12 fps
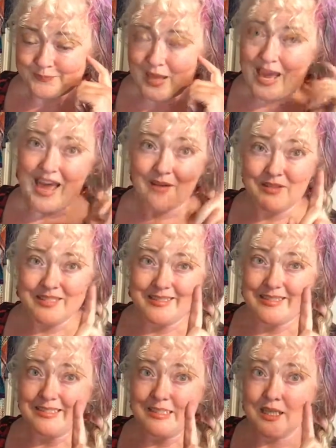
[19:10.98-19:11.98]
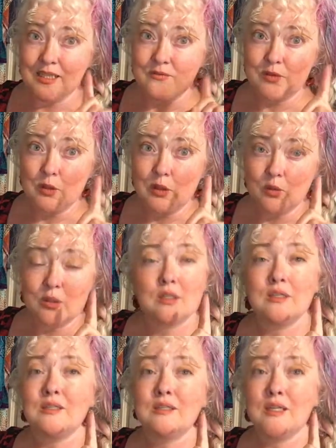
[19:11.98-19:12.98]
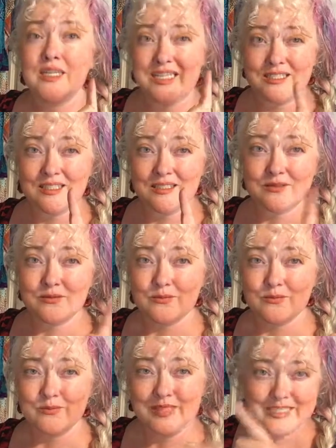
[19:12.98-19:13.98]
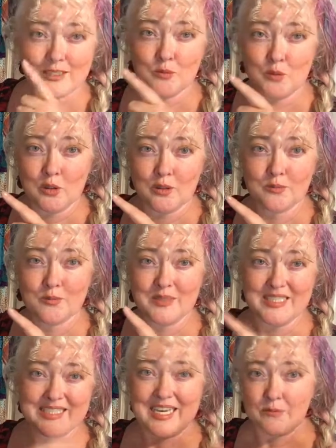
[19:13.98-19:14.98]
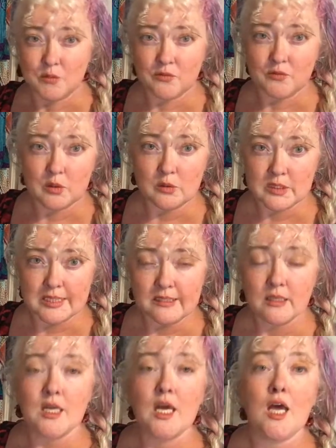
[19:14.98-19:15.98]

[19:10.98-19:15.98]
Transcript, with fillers: I have listed and photoed. I need to list more because I have more photos done.